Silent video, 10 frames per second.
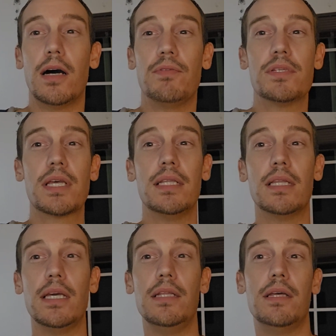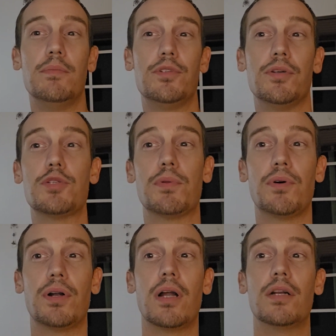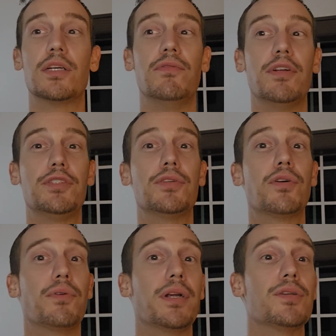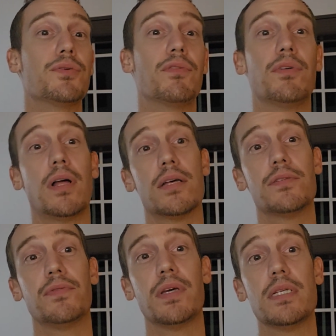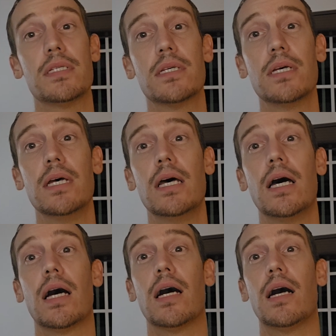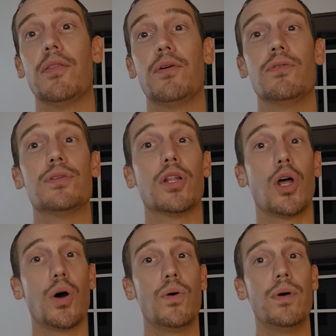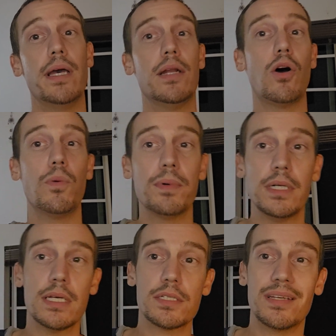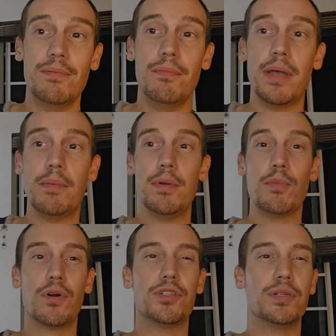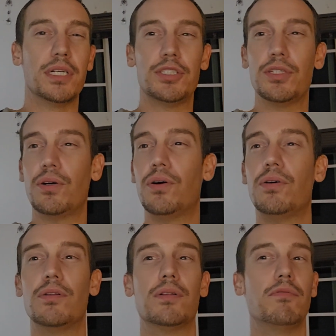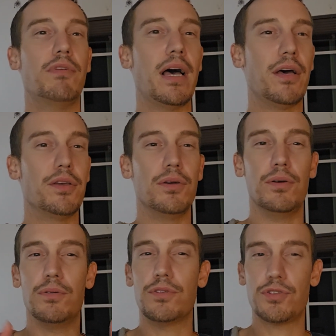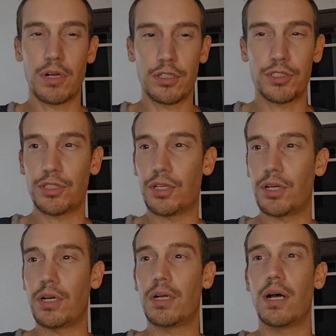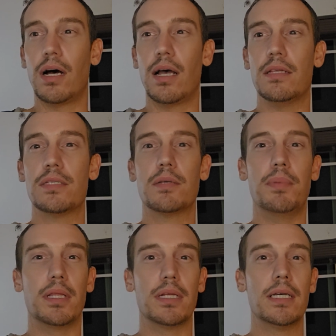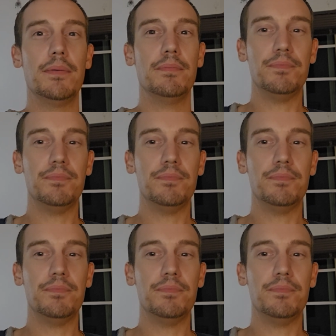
This can lead them to explore unconventional careers or philosophies. Those low in openness may be more traditional, value structure and stability.